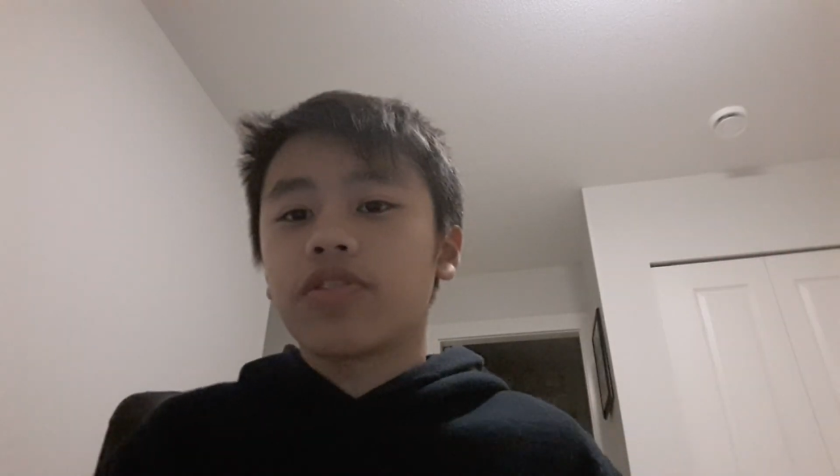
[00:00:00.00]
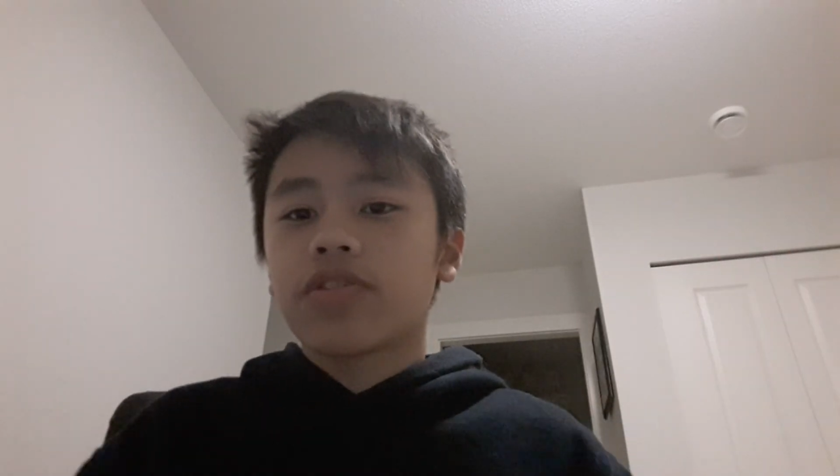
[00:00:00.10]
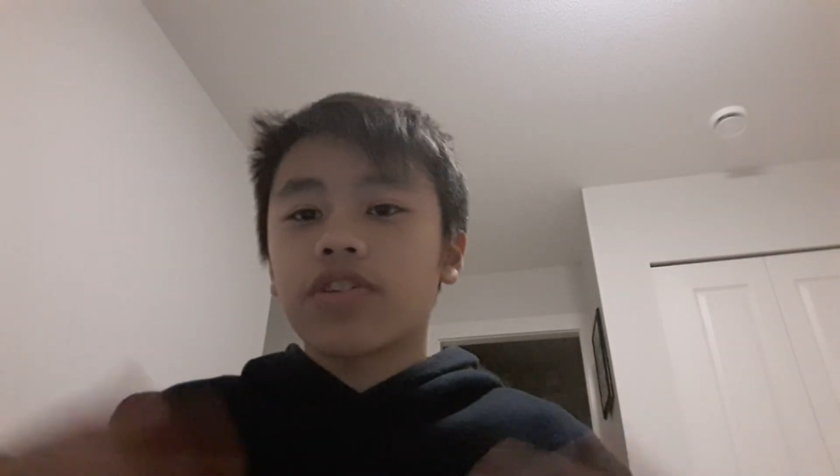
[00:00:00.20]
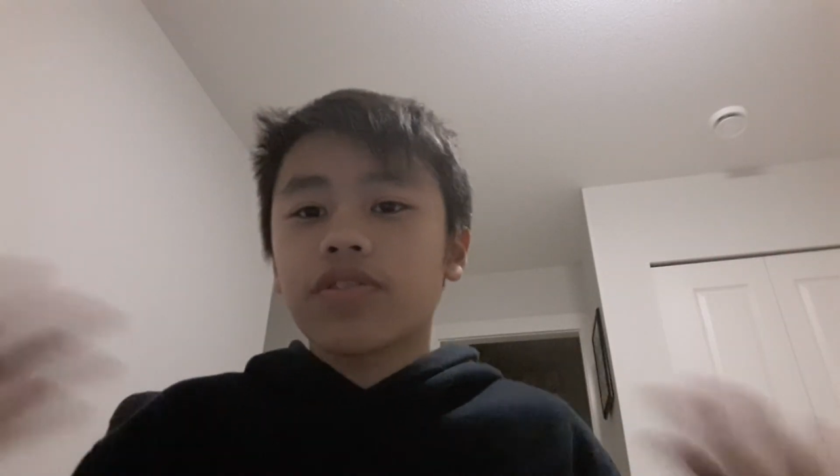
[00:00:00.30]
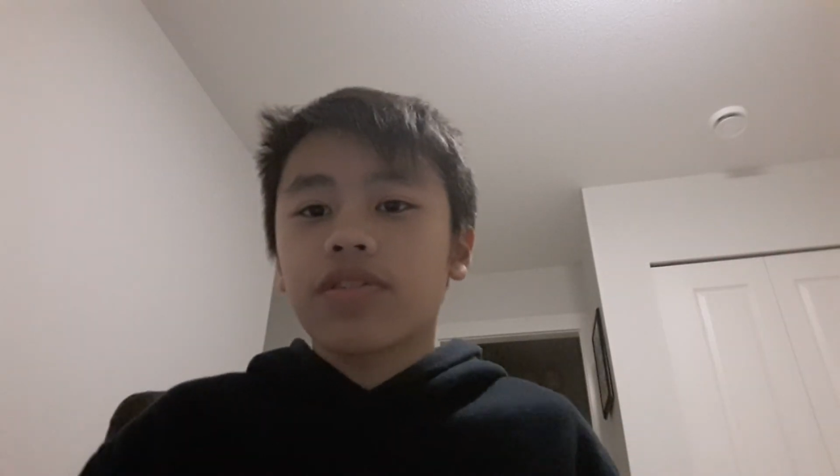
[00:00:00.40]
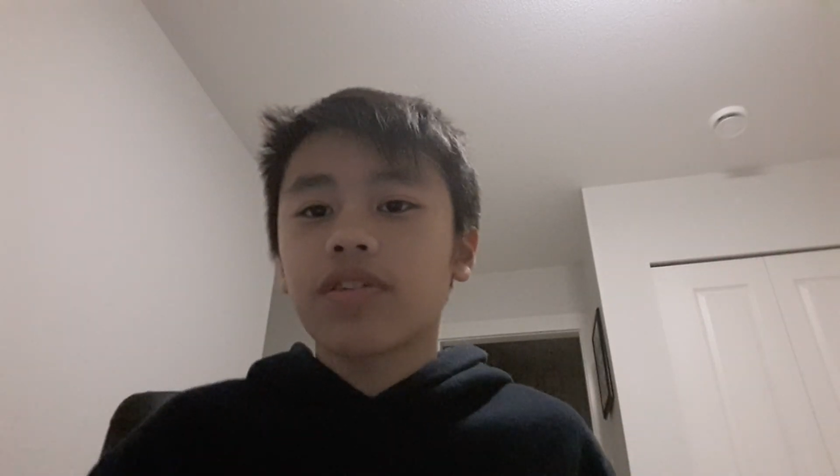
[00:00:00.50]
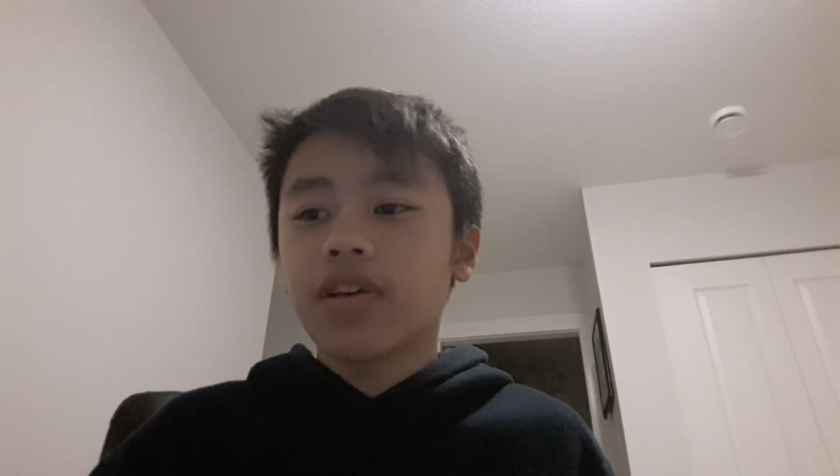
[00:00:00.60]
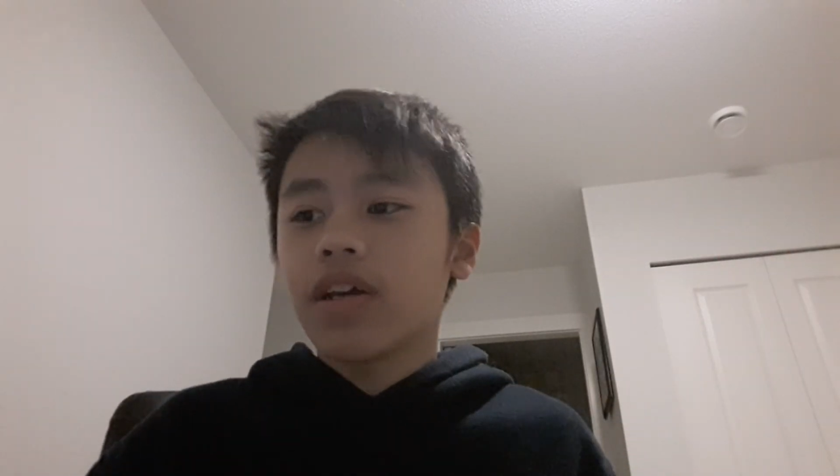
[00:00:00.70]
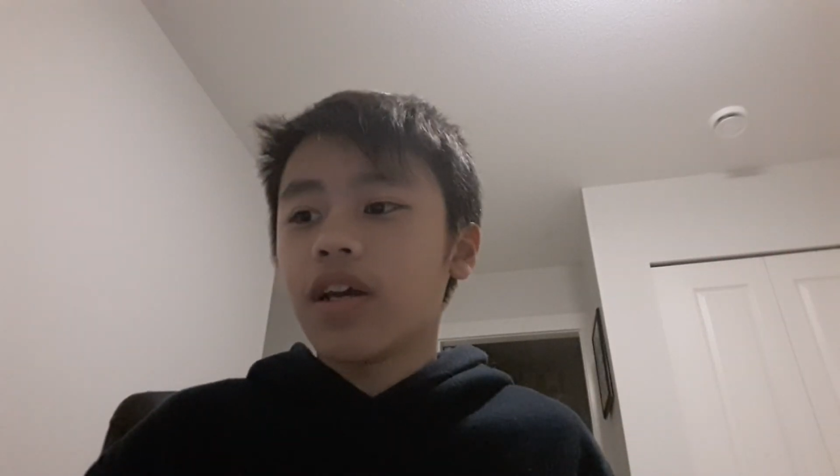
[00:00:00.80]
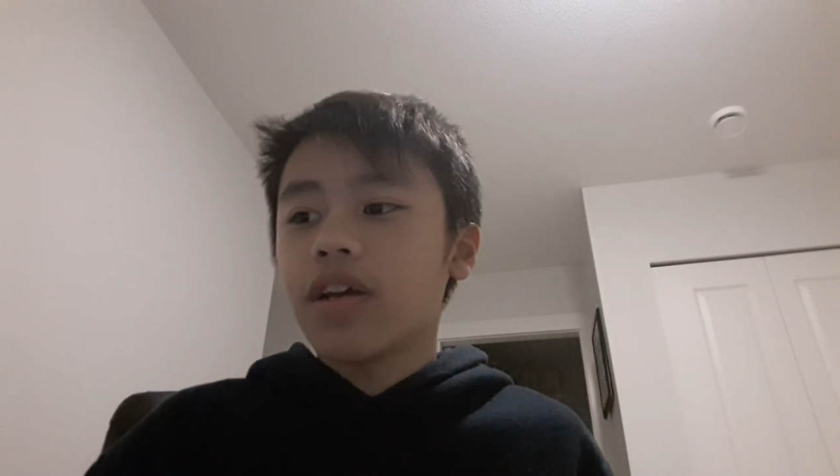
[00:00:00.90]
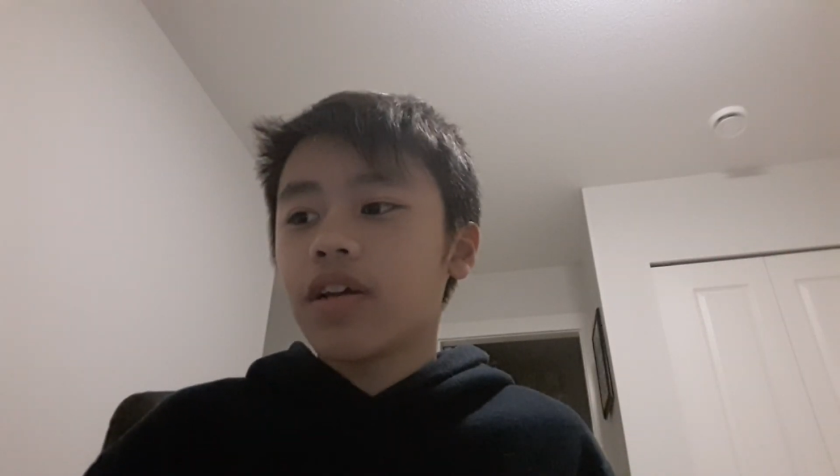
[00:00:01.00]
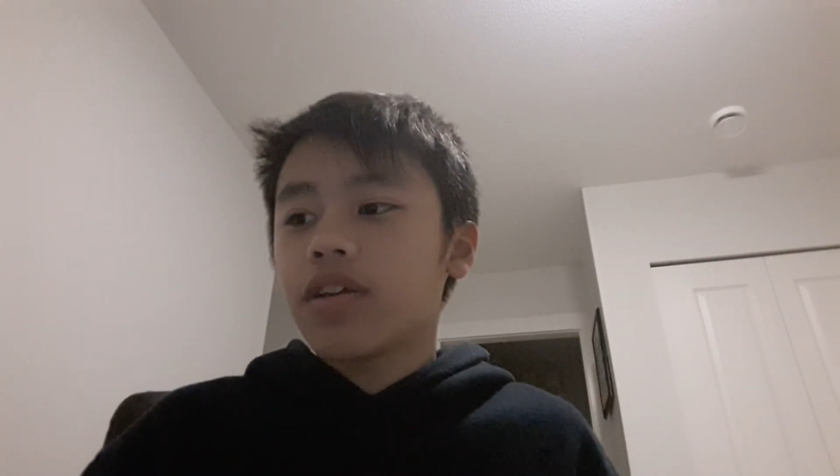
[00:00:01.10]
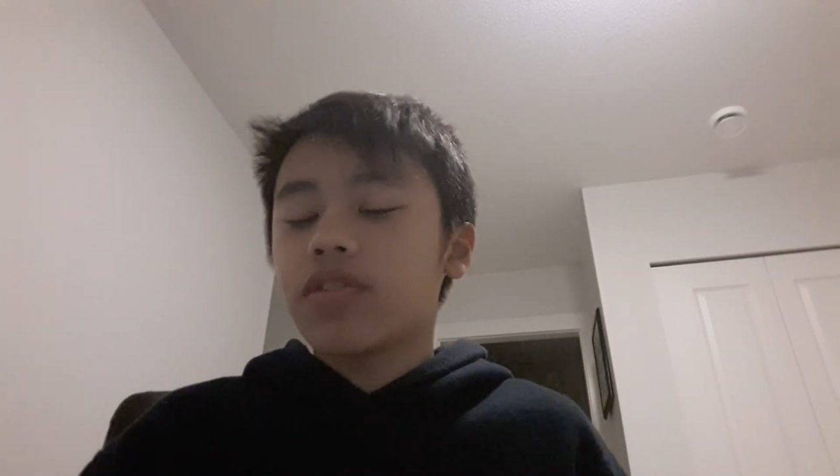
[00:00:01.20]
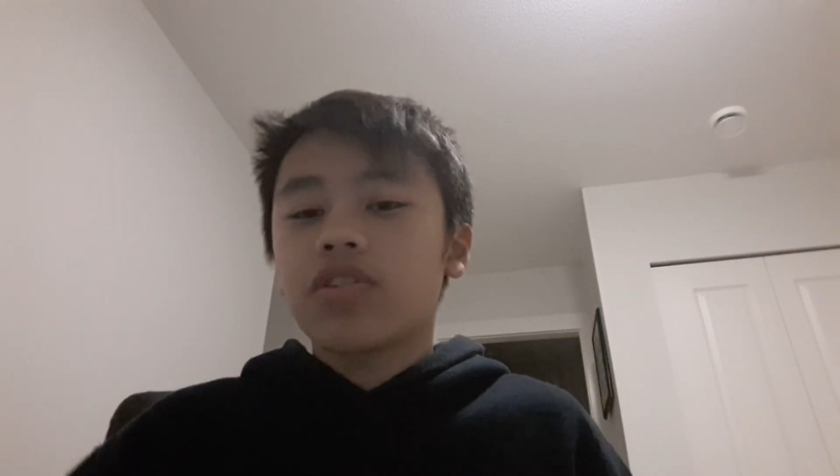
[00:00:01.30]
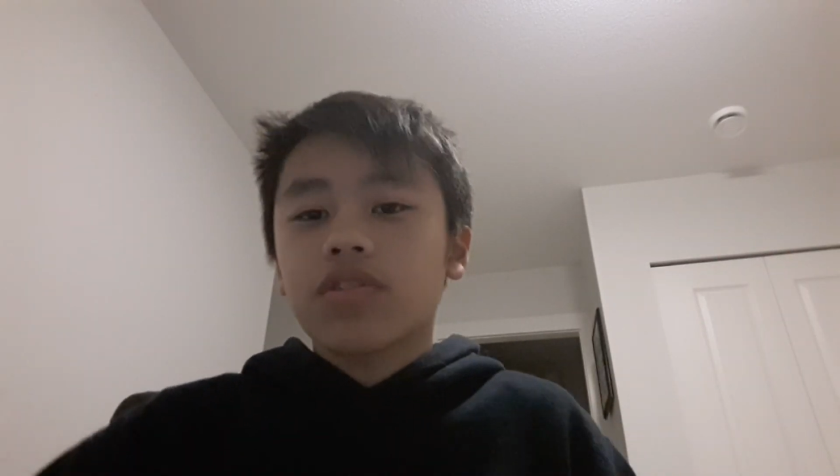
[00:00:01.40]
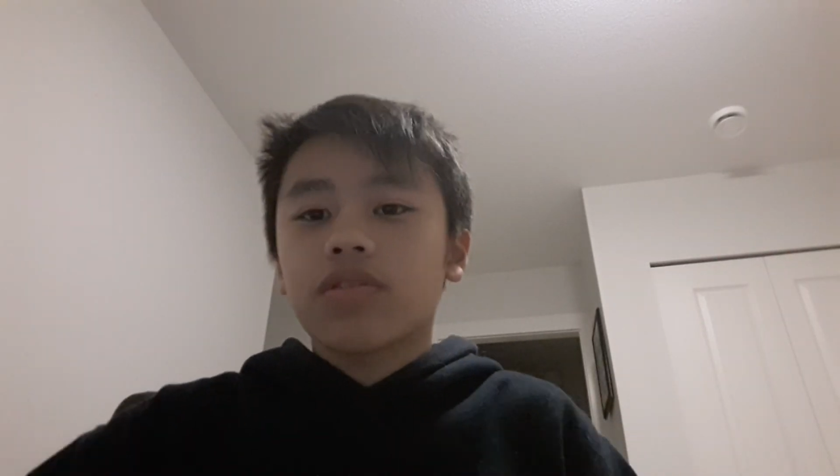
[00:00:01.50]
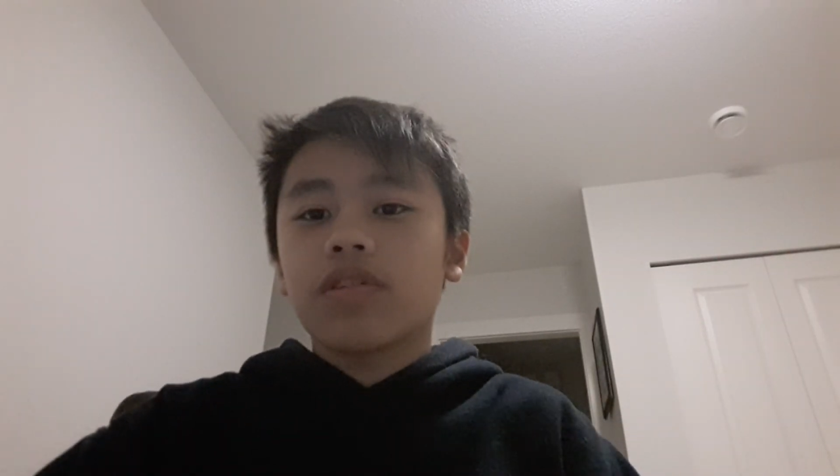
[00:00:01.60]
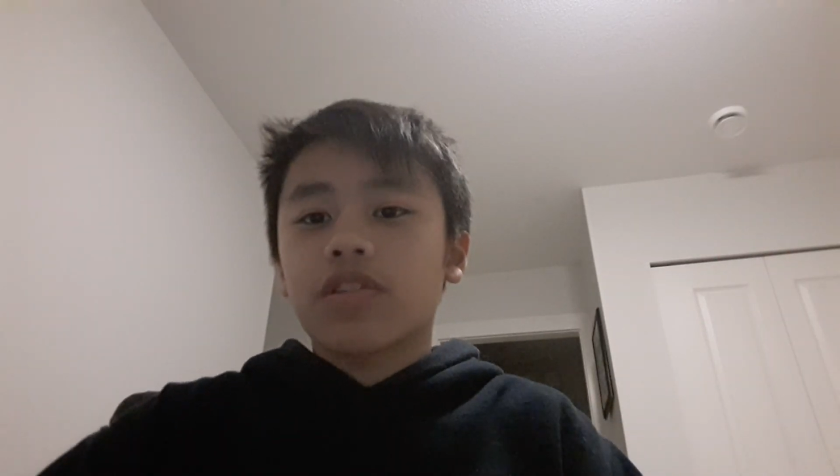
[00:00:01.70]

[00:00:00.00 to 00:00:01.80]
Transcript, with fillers: You're just you just